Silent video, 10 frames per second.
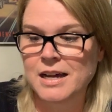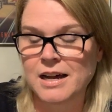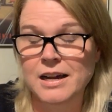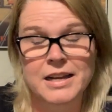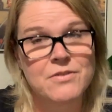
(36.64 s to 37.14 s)

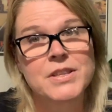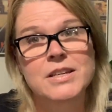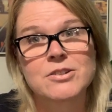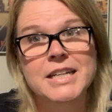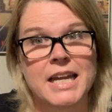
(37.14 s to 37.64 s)
Uh,
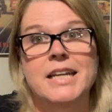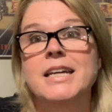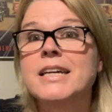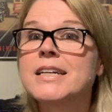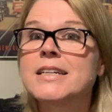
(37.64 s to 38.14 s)
everything
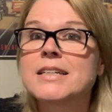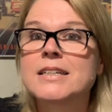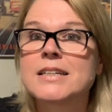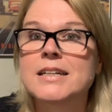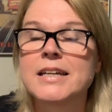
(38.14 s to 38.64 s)
organic.
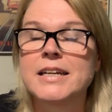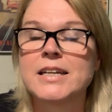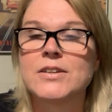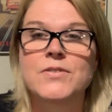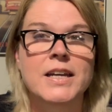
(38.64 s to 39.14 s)

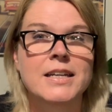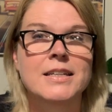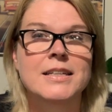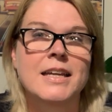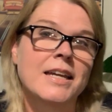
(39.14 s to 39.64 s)
If I
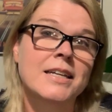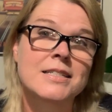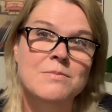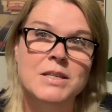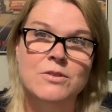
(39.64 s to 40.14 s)
can't get
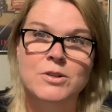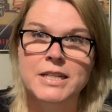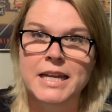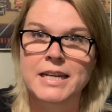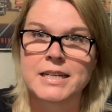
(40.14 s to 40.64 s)
something
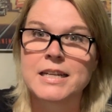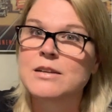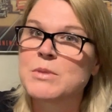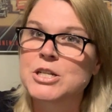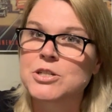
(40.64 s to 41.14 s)
organic, I
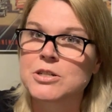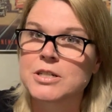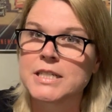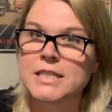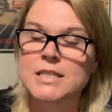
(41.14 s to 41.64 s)
make
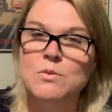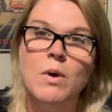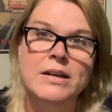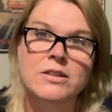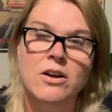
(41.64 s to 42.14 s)
sure it's
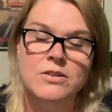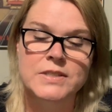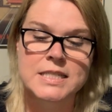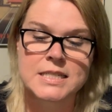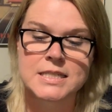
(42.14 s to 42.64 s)
wild
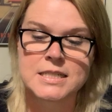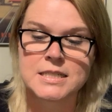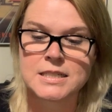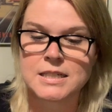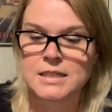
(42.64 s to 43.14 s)
harvested.
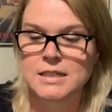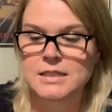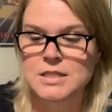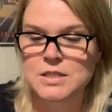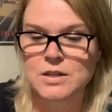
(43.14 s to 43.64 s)

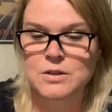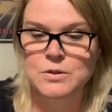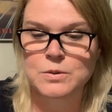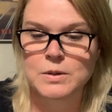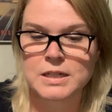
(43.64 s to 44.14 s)

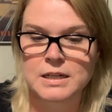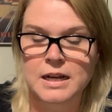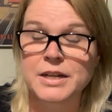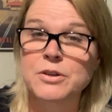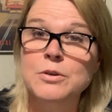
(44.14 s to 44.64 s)
So
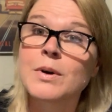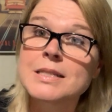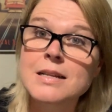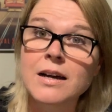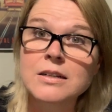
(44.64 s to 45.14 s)
I know it
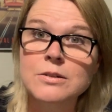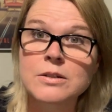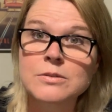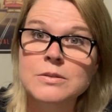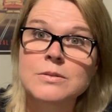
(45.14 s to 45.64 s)
was not
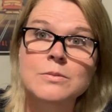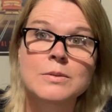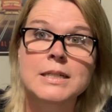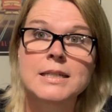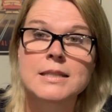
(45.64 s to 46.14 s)
grown
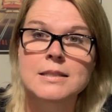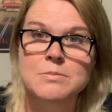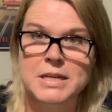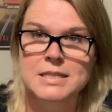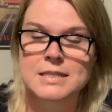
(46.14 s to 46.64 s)
with
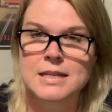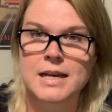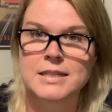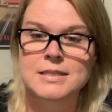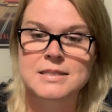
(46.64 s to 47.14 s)

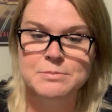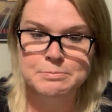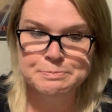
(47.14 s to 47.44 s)
pesticides.